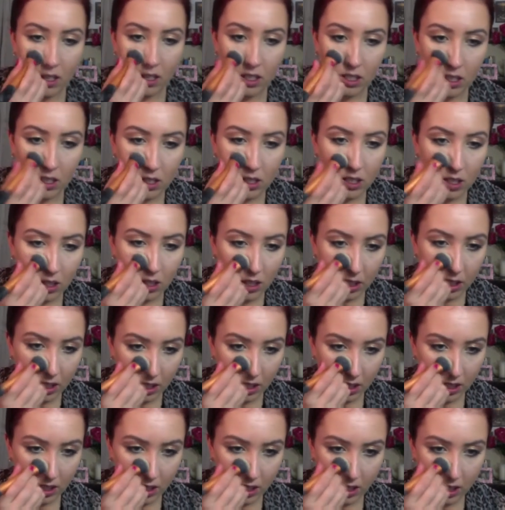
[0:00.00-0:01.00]
So
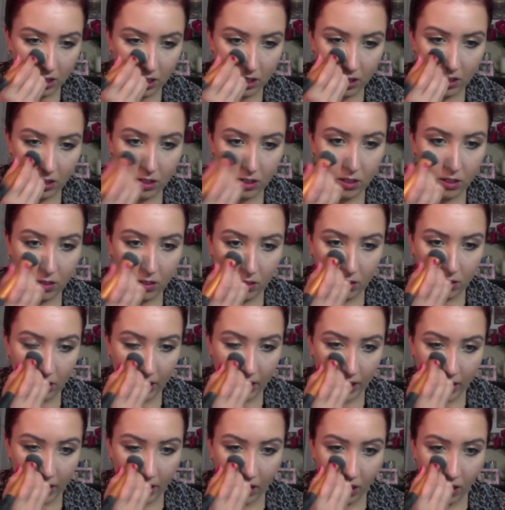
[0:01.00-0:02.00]

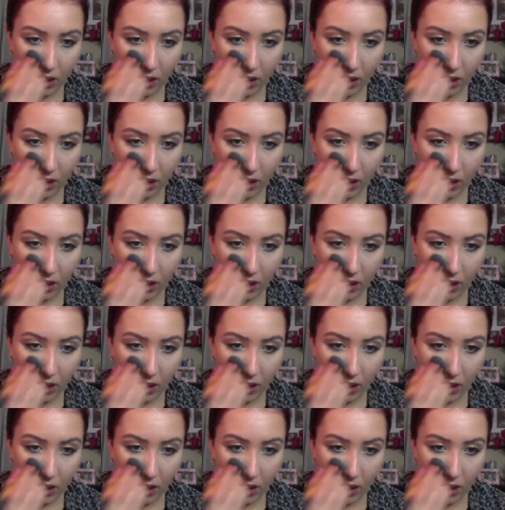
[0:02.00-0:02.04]
running